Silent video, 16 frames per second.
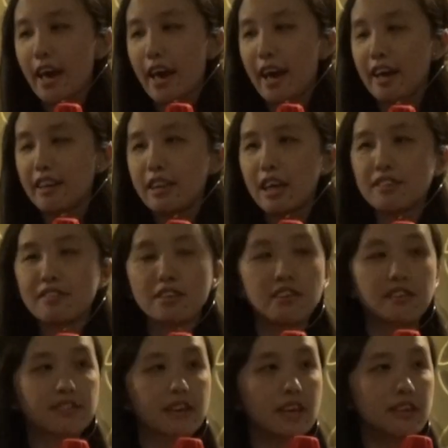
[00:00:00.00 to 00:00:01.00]
And as a
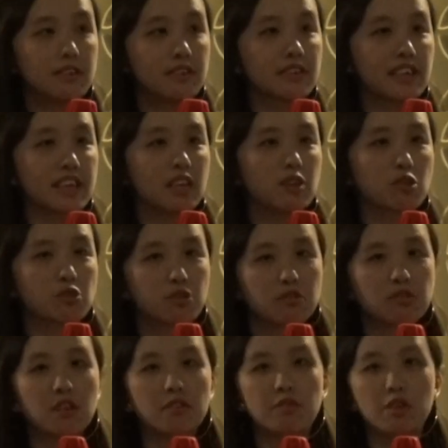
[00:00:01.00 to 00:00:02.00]
designer, they can also
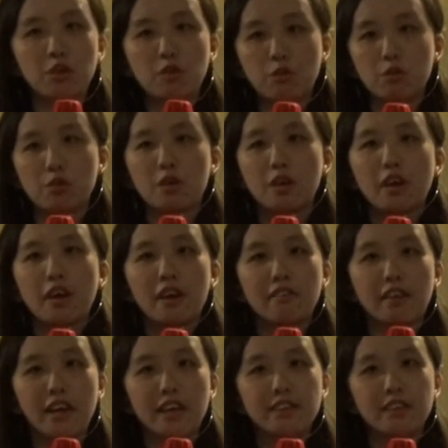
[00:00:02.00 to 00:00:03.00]
review,
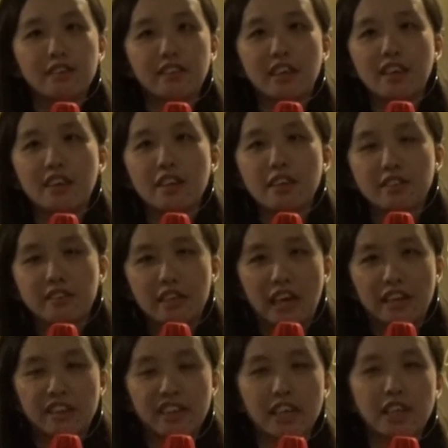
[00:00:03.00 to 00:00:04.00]
right? They
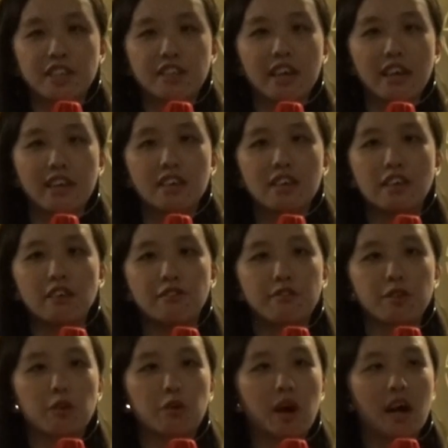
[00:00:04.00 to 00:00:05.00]
can check if
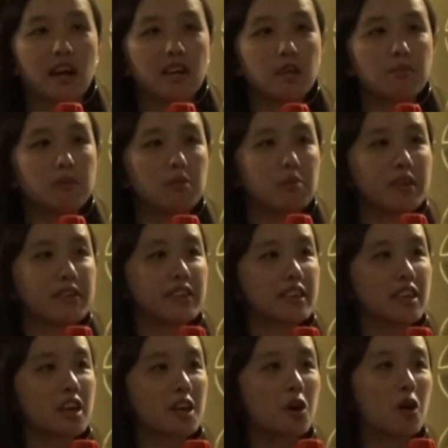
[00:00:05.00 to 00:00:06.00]
you are
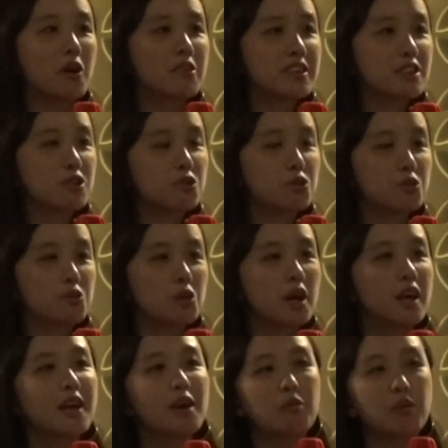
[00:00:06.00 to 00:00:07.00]
implementing according to
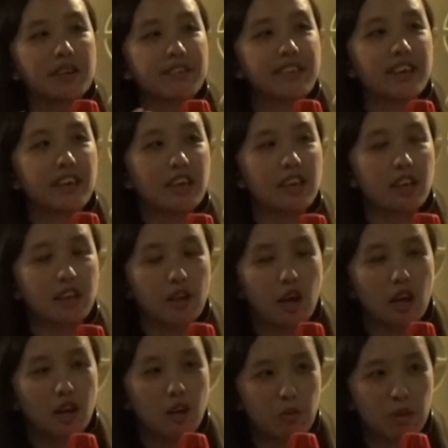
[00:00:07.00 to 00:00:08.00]
what they
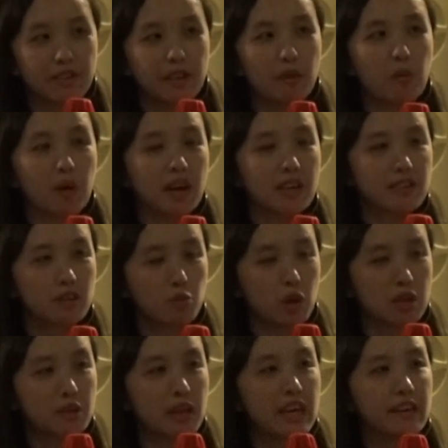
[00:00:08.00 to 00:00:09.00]
want,
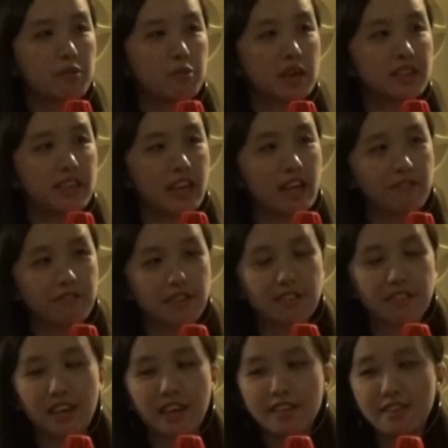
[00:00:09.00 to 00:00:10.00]
what they have
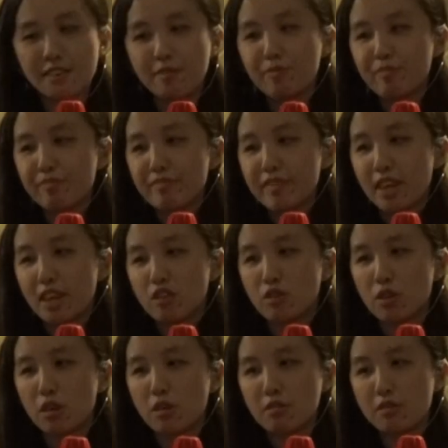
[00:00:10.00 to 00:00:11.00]
designed.
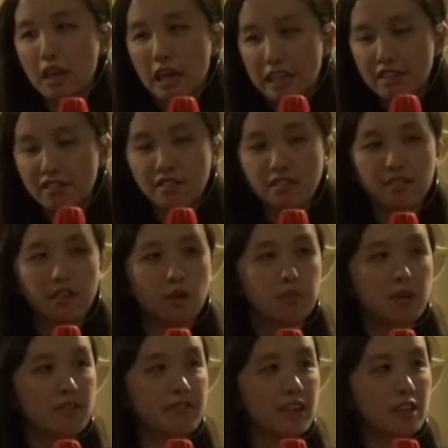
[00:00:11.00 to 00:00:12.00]
So this is a
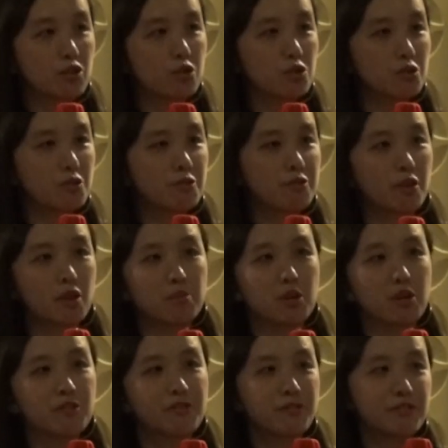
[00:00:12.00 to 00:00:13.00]
perfect tool for
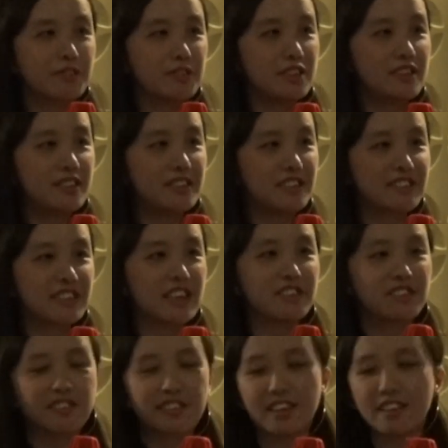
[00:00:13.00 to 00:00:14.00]
both
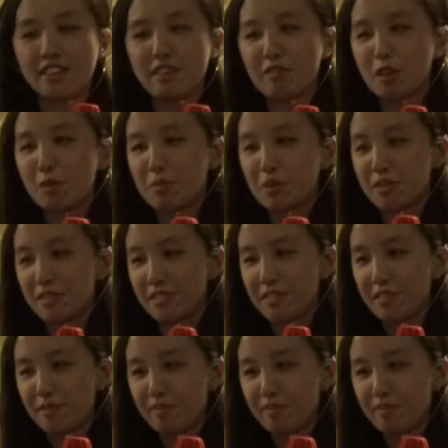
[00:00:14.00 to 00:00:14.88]
designers and developers.